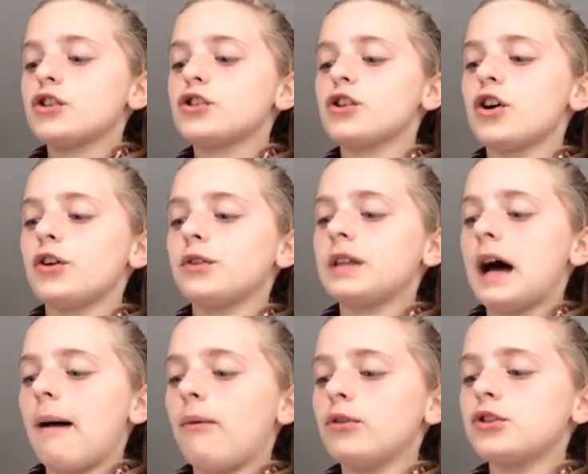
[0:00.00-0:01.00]
So
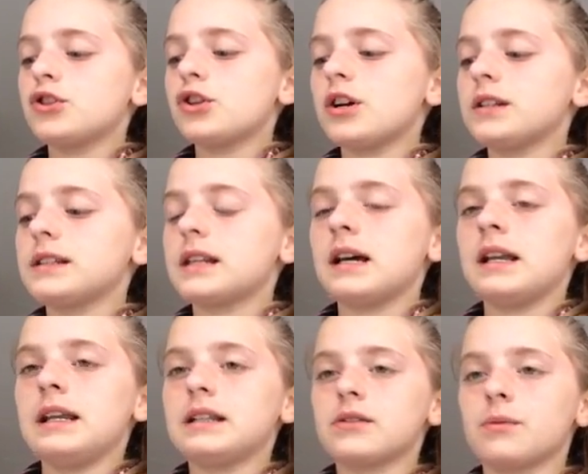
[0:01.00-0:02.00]
that was just a
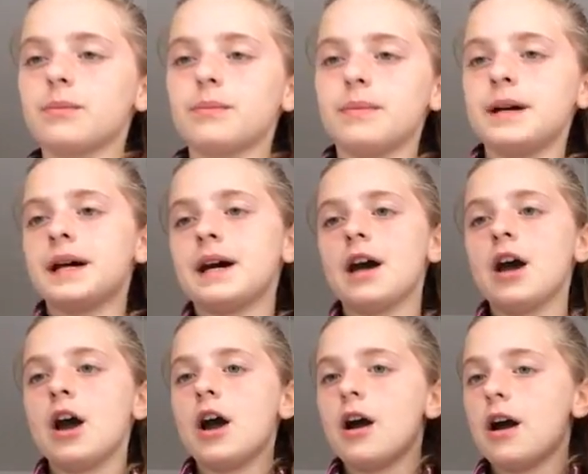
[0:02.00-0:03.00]
little bit
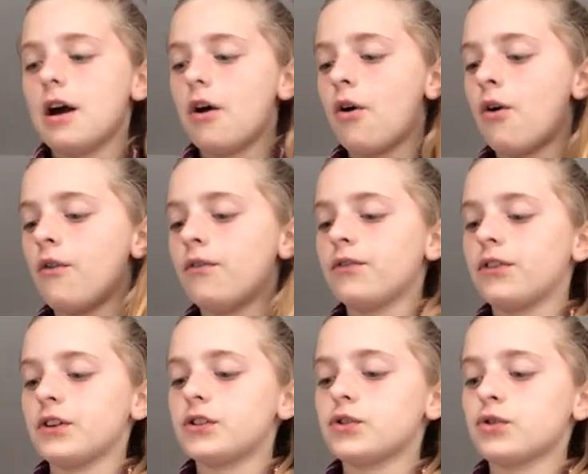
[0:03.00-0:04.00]
of
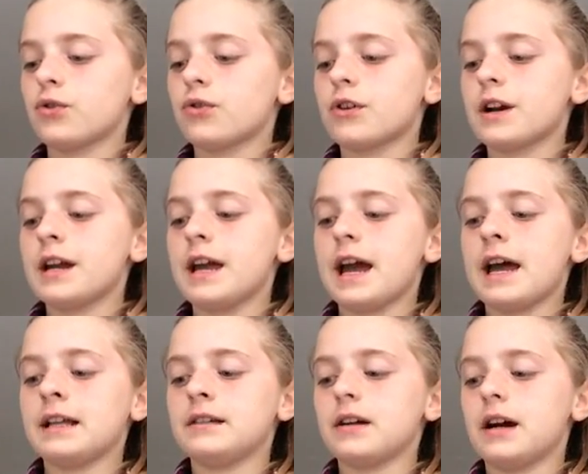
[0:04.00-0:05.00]
the story,
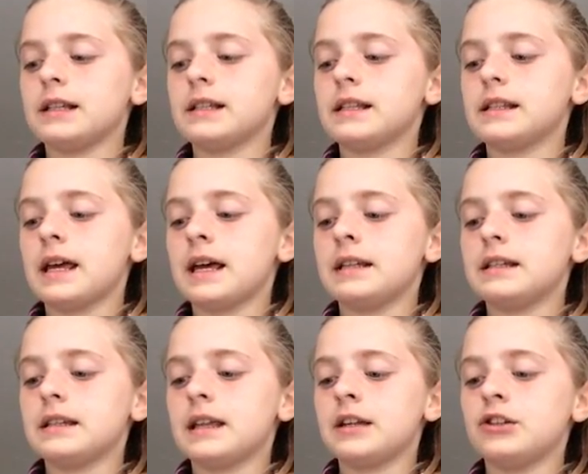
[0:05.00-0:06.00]
and as I said,
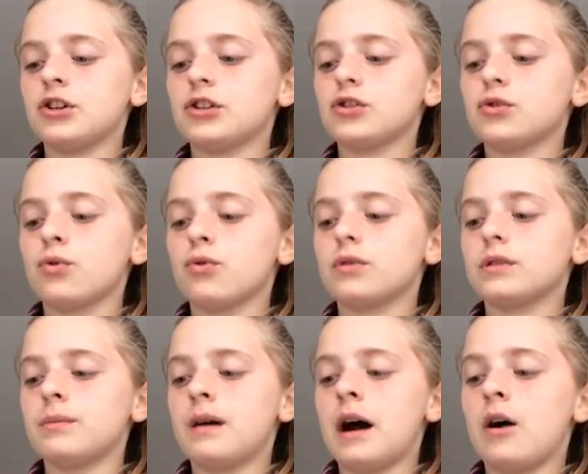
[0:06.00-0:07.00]
they just talked
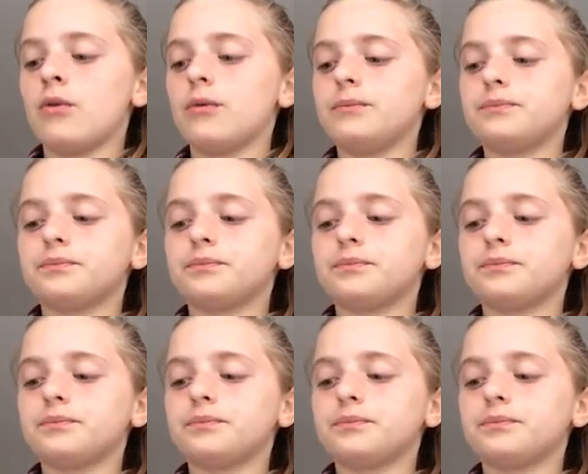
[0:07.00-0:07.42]
about